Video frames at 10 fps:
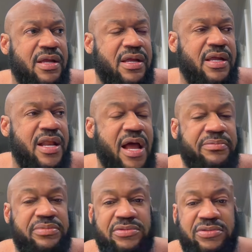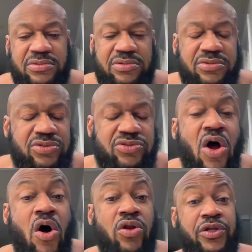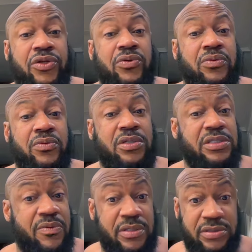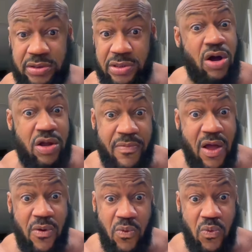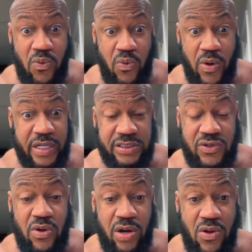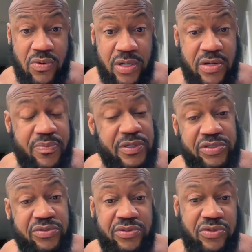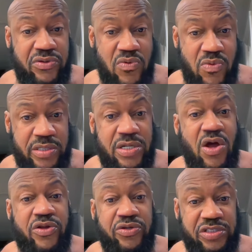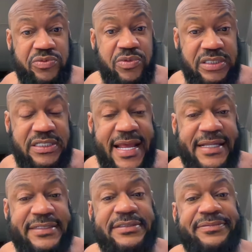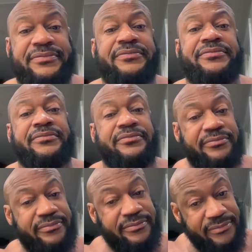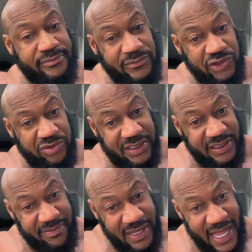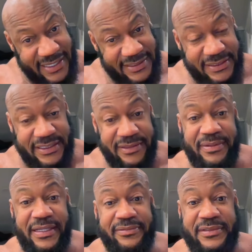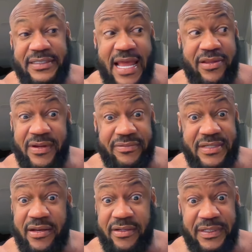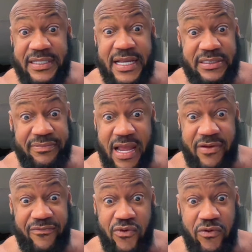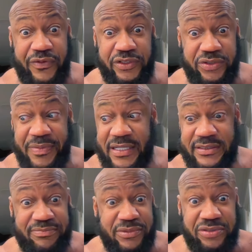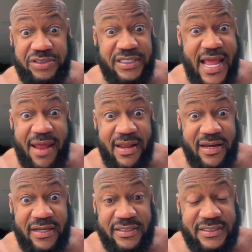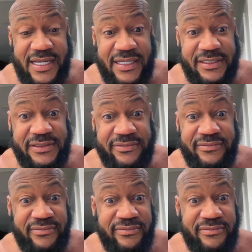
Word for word: And I'm calling you because I want to talk about what is going on here, but you you don't want to talk. You just want to text. You get the block and delete button because I don't have time to be texting back and forth with you about some bullshit I'm not understanding.